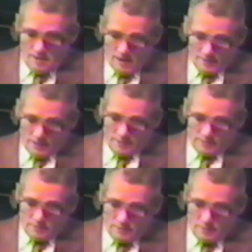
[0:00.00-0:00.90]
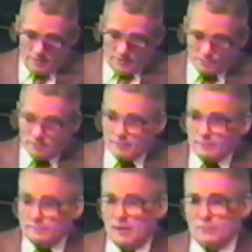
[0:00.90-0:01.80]
I mean, Custer
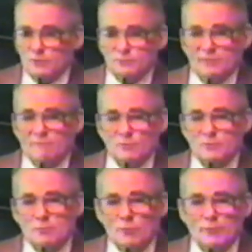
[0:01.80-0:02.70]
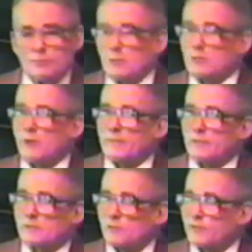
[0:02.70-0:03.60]
at Bob Jones University wrote a book on
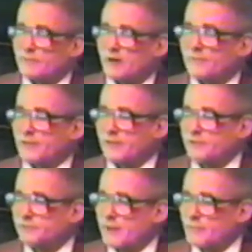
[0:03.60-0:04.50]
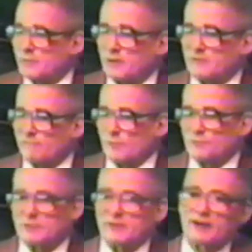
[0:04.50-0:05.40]
the truth about the King James
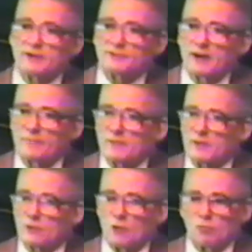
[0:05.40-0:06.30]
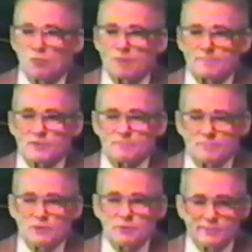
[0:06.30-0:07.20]
controversy, and he had a chapter there called Ruckman's
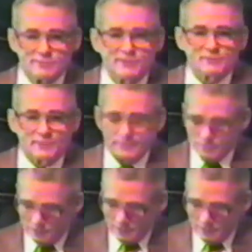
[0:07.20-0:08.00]
Peculiar Teachings.